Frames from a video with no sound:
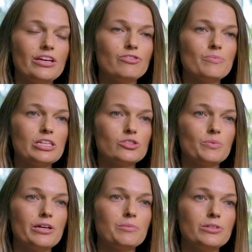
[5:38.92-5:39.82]
information we
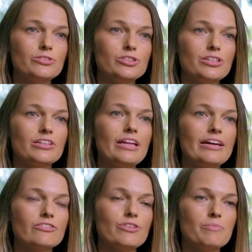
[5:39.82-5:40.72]
were able to
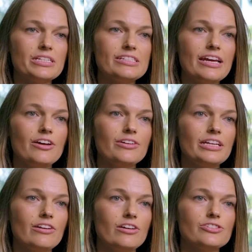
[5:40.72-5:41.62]
collect from the town
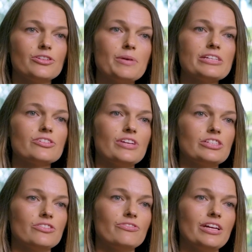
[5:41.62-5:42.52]
and also the
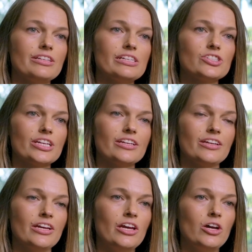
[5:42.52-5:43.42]
Preservation Foundation,
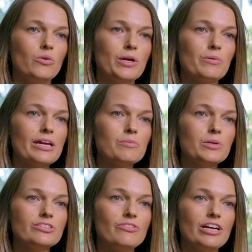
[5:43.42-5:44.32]
we were able
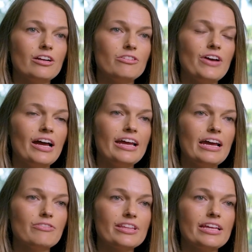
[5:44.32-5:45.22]
to verify
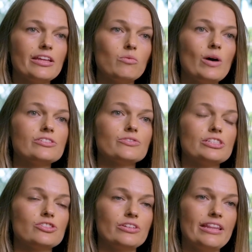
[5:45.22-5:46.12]
everything that was
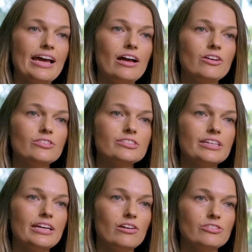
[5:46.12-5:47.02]
original in the house
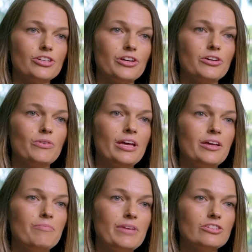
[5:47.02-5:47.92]
and also
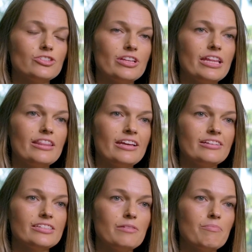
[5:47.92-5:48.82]
make sure that
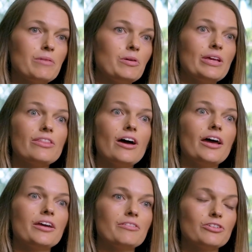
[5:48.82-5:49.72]
things that maybe we
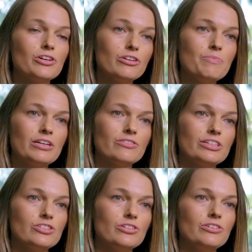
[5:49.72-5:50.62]
thought could have been
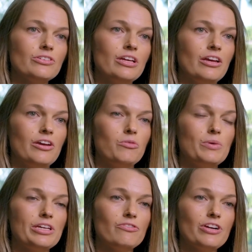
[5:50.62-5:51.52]
original,
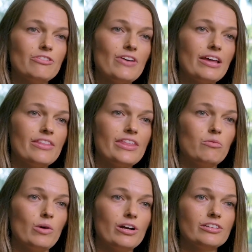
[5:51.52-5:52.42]
we could verify that they
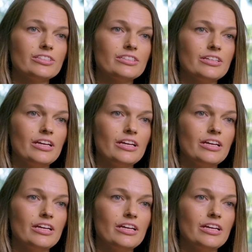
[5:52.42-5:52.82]
weren't.